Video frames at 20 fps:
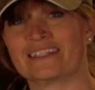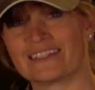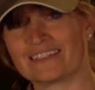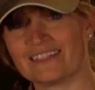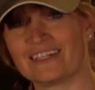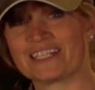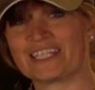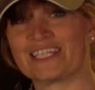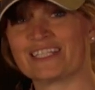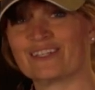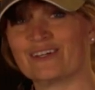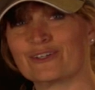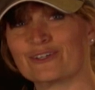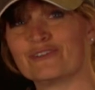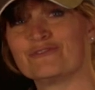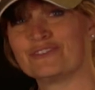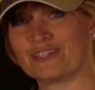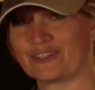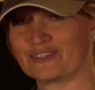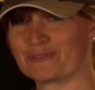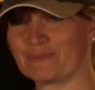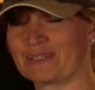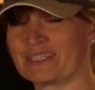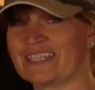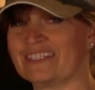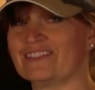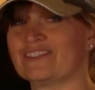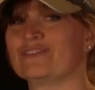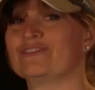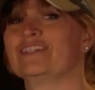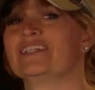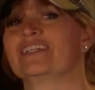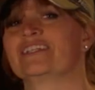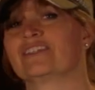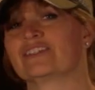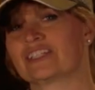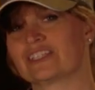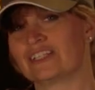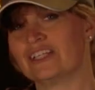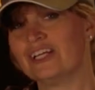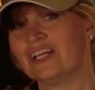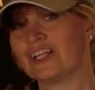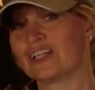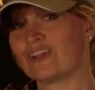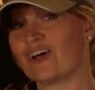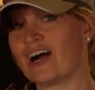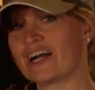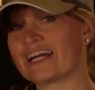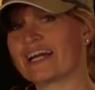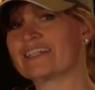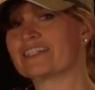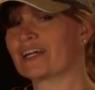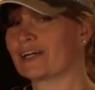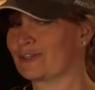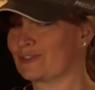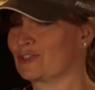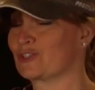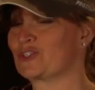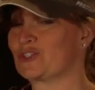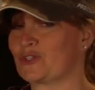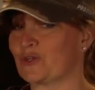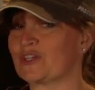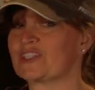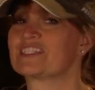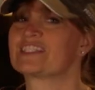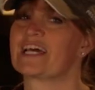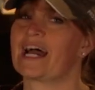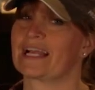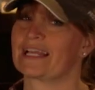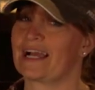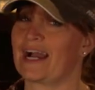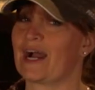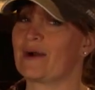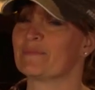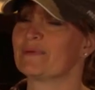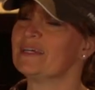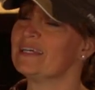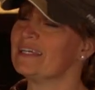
the lucky logo of Delta McKenzie, you need to log on to archerschoice.com